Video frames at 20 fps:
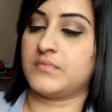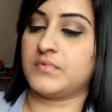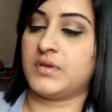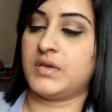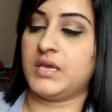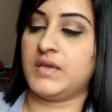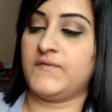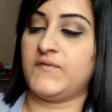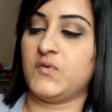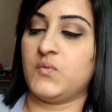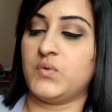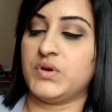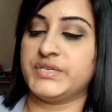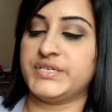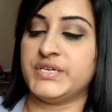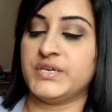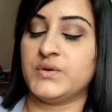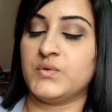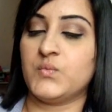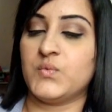okay, if you're
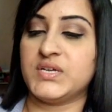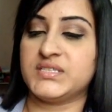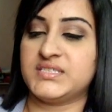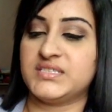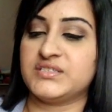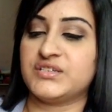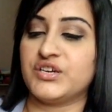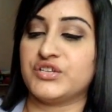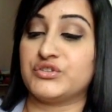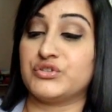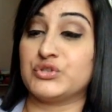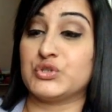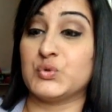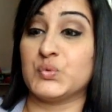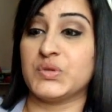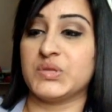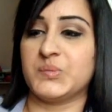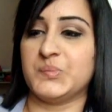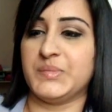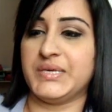wondering what's this got to
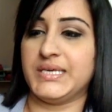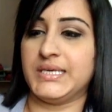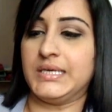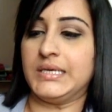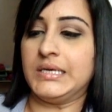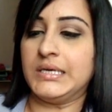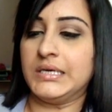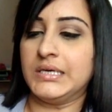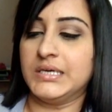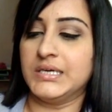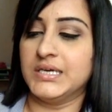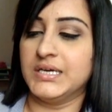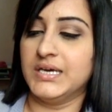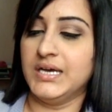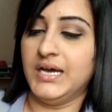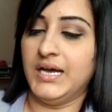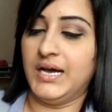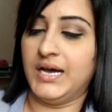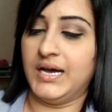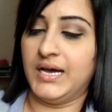do with me,
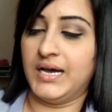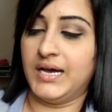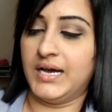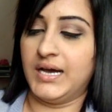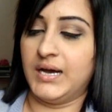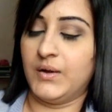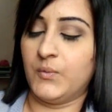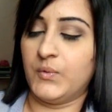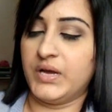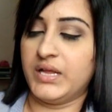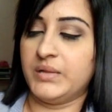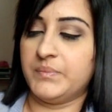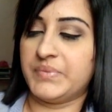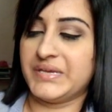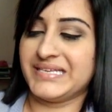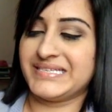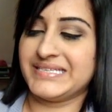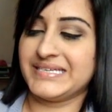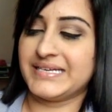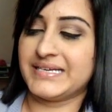well,
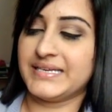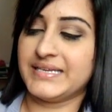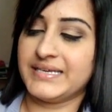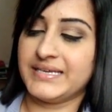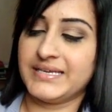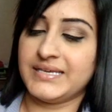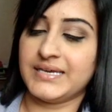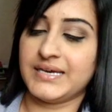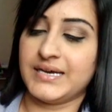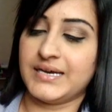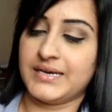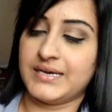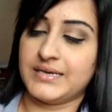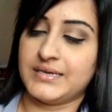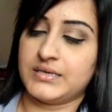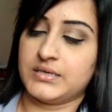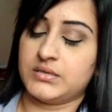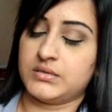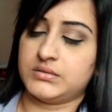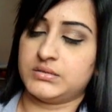basically,
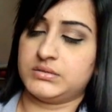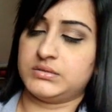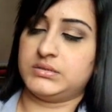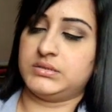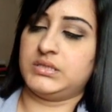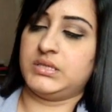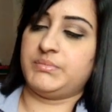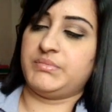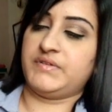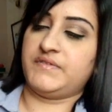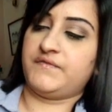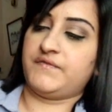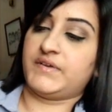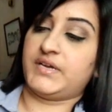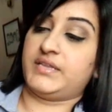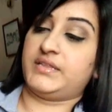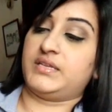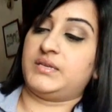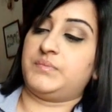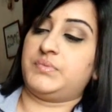let me
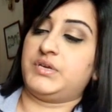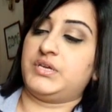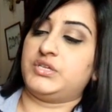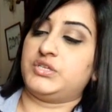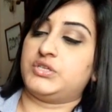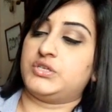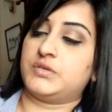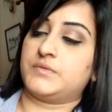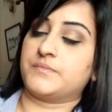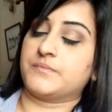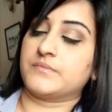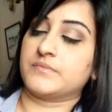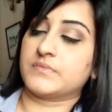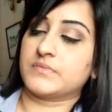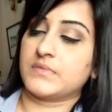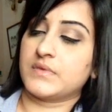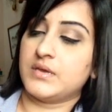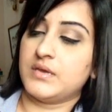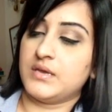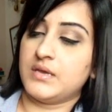find that page.
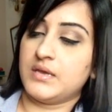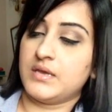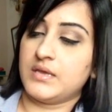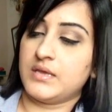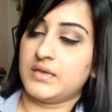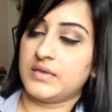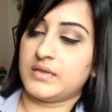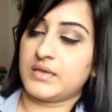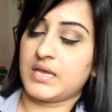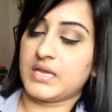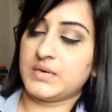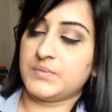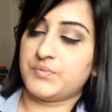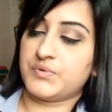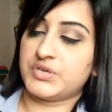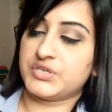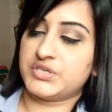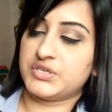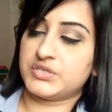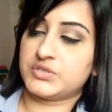
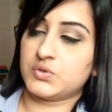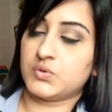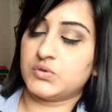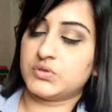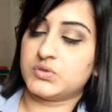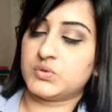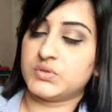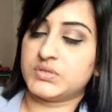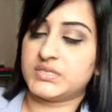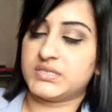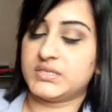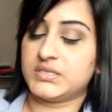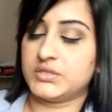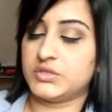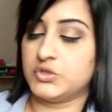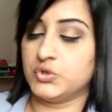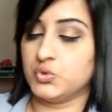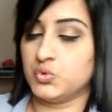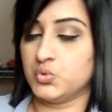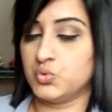KentBrushes also
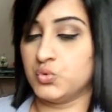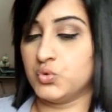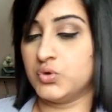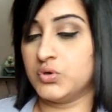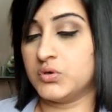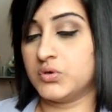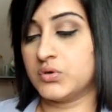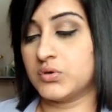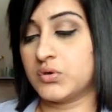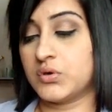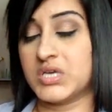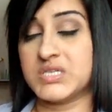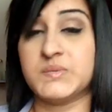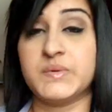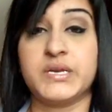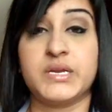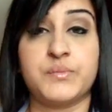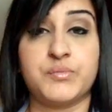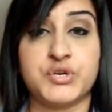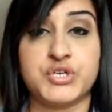do
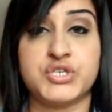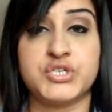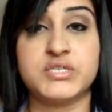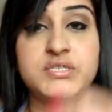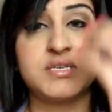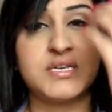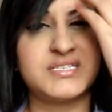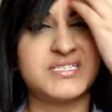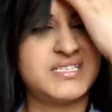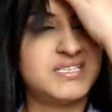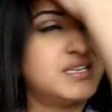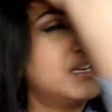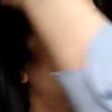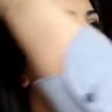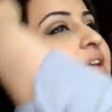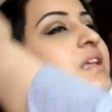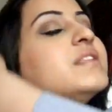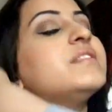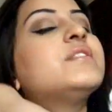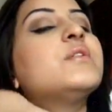cosmetic brushes. Actually,
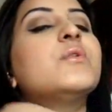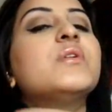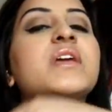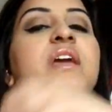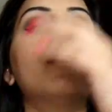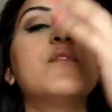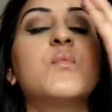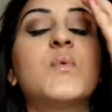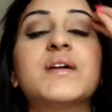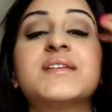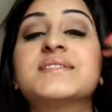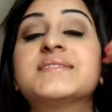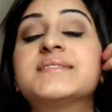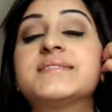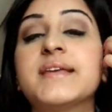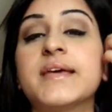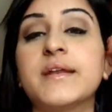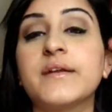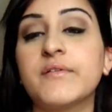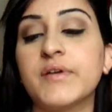they only have one
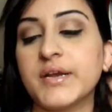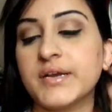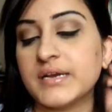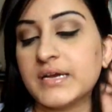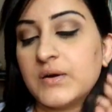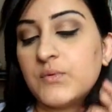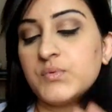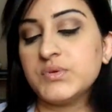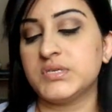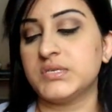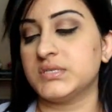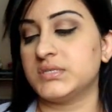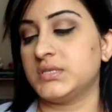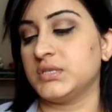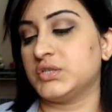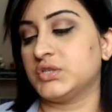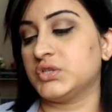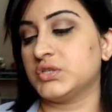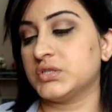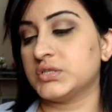set right now, which is
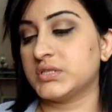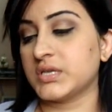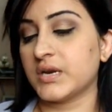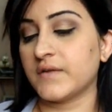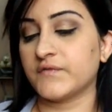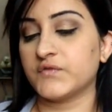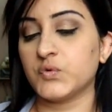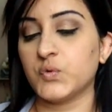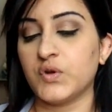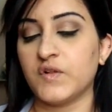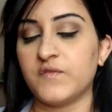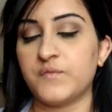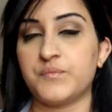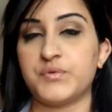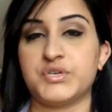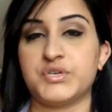the set of 12